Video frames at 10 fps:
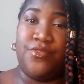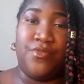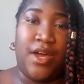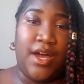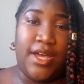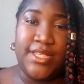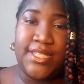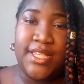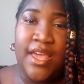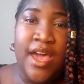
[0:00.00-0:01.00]
you
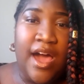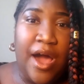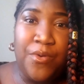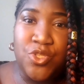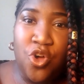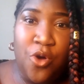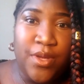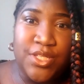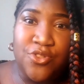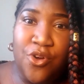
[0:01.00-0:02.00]
guys, I was
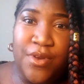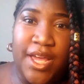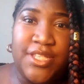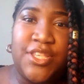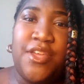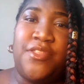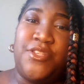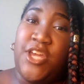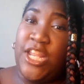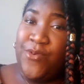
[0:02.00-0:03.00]
always known as
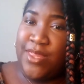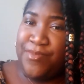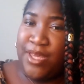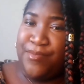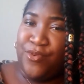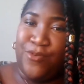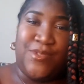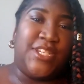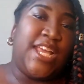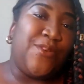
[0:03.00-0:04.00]
Jayla with the big
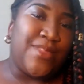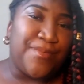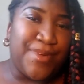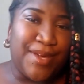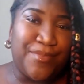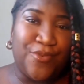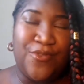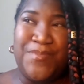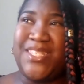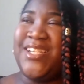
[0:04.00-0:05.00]
boobs, Jayla with the big
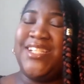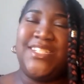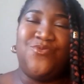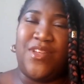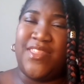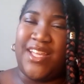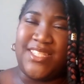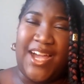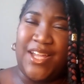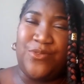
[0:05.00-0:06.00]
boobs, and I didn't want
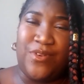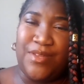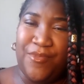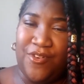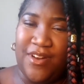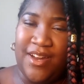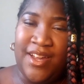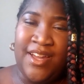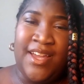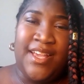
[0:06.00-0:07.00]
that title anymore.
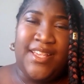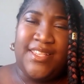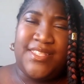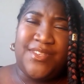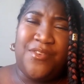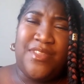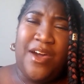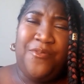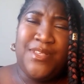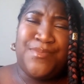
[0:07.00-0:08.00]
So
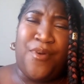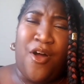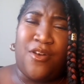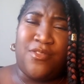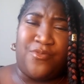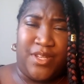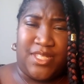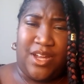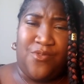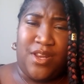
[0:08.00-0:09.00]
that was part of the
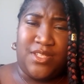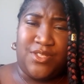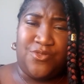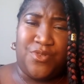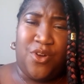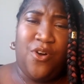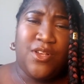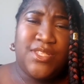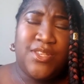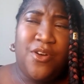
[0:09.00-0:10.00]
reason I wanted to do it.
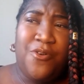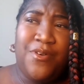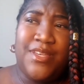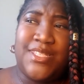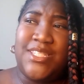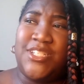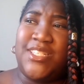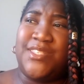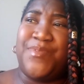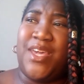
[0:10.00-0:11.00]
Also, it's
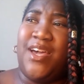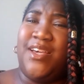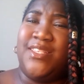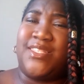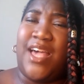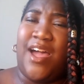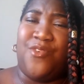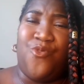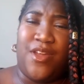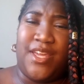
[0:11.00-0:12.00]
just because
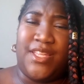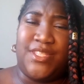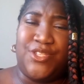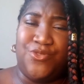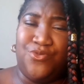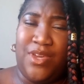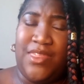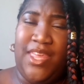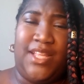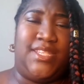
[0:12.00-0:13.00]
I wanted to
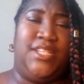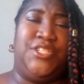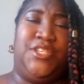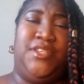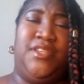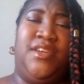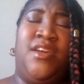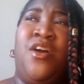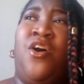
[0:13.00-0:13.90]
get the attention